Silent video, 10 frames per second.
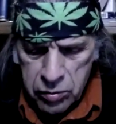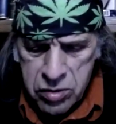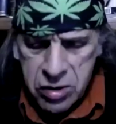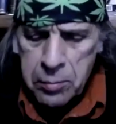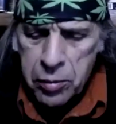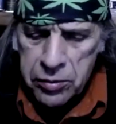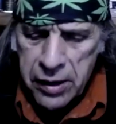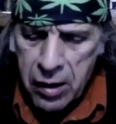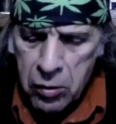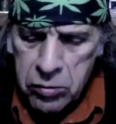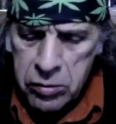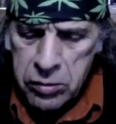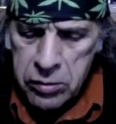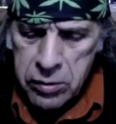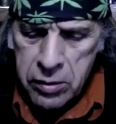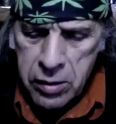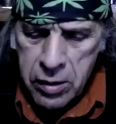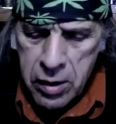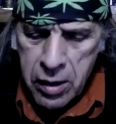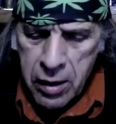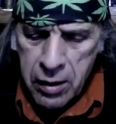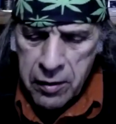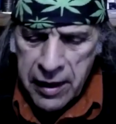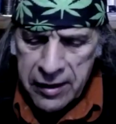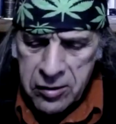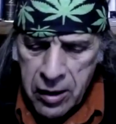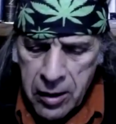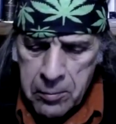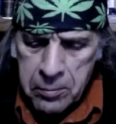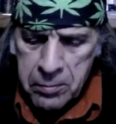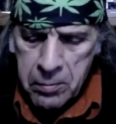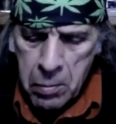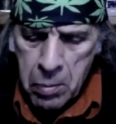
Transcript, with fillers: simple now that um,